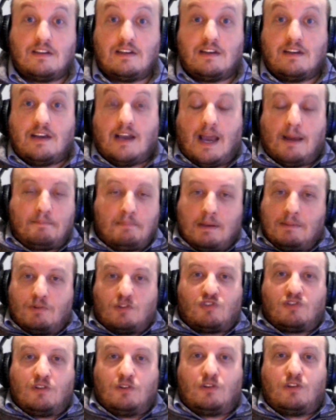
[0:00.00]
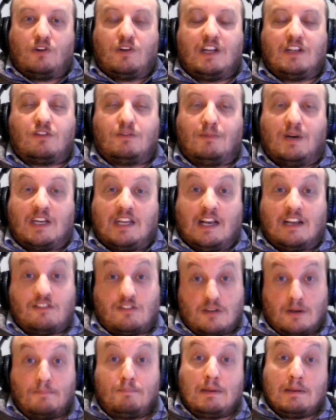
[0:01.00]
And people still donate to money. And
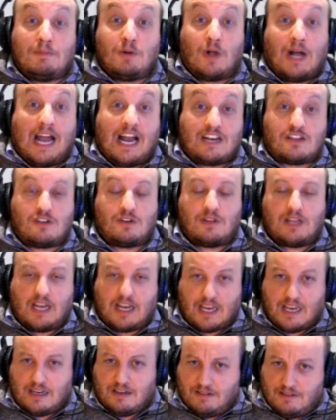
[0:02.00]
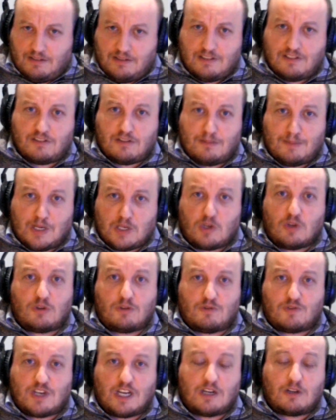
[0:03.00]
some people actually, again, this is on my
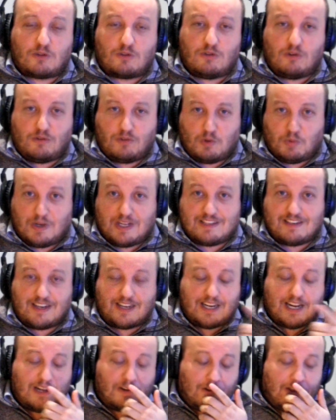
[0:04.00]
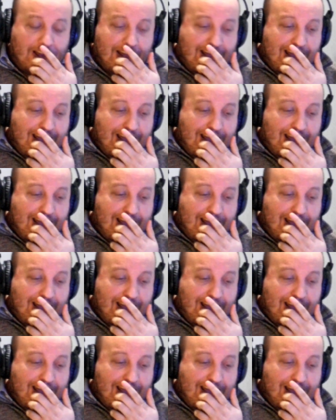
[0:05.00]
YouTube channel too, if you want to check it out.